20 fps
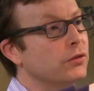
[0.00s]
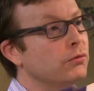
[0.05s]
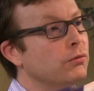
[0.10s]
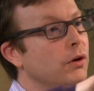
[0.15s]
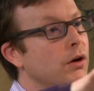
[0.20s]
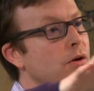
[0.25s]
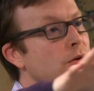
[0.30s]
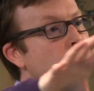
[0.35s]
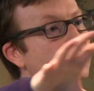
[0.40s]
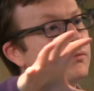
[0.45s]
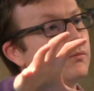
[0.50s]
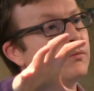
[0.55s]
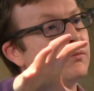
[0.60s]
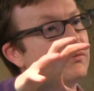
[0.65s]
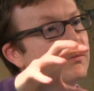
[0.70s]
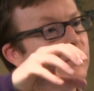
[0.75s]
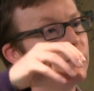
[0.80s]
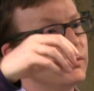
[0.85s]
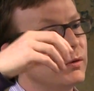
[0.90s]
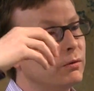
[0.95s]
grow
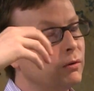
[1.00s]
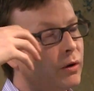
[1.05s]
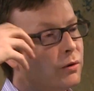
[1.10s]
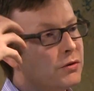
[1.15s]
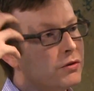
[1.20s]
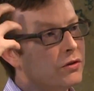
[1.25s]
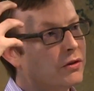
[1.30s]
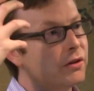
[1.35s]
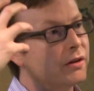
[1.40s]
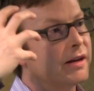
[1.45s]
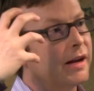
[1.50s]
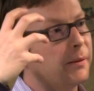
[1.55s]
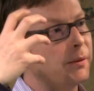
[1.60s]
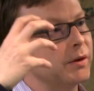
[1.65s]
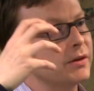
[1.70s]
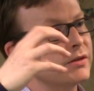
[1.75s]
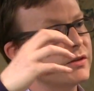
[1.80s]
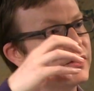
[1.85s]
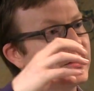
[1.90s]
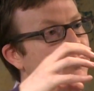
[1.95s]
certain
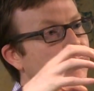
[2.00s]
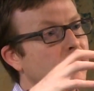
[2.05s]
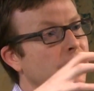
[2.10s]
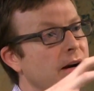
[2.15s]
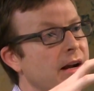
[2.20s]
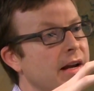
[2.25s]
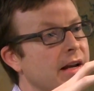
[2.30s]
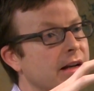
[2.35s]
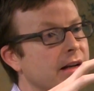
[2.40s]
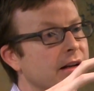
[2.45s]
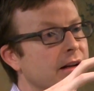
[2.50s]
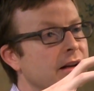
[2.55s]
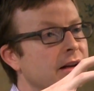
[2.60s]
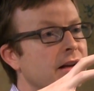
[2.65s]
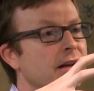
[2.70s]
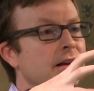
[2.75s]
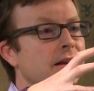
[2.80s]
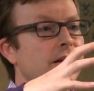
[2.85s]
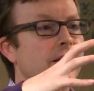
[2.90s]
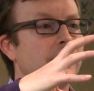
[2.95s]
networks in your brain
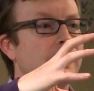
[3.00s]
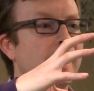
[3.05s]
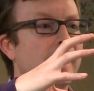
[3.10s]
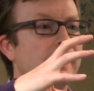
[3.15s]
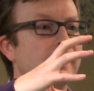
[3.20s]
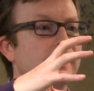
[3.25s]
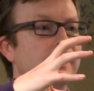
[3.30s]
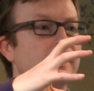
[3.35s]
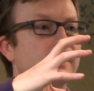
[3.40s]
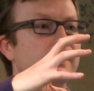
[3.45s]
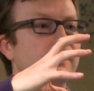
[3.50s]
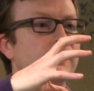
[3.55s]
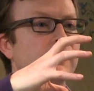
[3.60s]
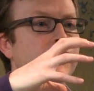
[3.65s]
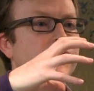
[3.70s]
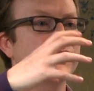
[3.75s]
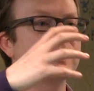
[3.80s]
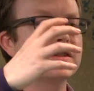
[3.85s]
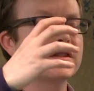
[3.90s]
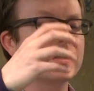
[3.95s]
that
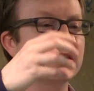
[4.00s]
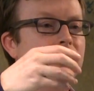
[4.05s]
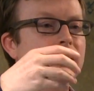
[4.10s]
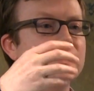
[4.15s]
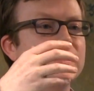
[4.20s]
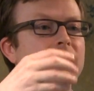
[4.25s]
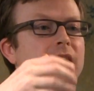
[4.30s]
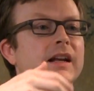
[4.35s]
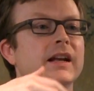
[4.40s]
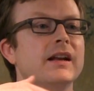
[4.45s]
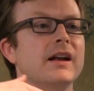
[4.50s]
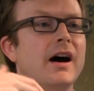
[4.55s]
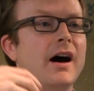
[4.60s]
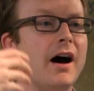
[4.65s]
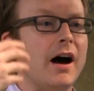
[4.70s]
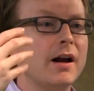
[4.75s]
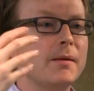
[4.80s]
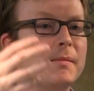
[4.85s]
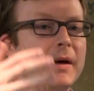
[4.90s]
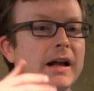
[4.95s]
facilitated an
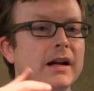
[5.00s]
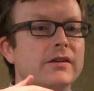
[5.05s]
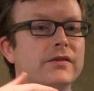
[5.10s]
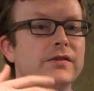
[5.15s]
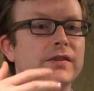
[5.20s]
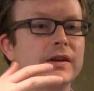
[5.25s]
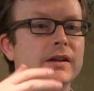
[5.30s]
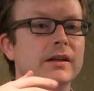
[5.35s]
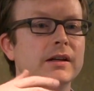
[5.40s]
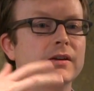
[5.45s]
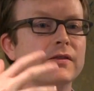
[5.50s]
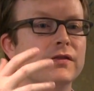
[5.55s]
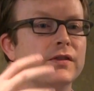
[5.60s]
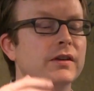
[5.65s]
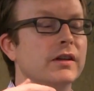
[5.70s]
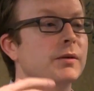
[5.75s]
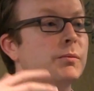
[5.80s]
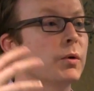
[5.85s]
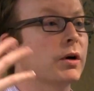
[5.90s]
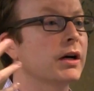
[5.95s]
automatic feeling of
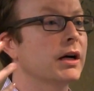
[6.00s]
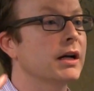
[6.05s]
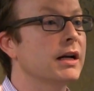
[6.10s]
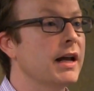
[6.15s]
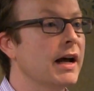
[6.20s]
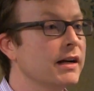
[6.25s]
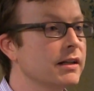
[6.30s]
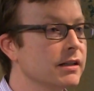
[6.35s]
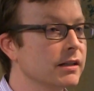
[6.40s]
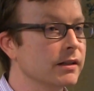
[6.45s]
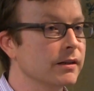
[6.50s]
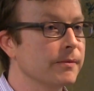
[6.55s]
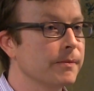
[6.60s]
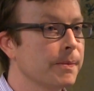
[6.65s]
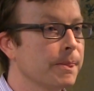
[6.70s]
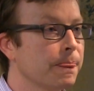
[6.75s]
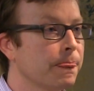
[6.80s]
feeling more connected?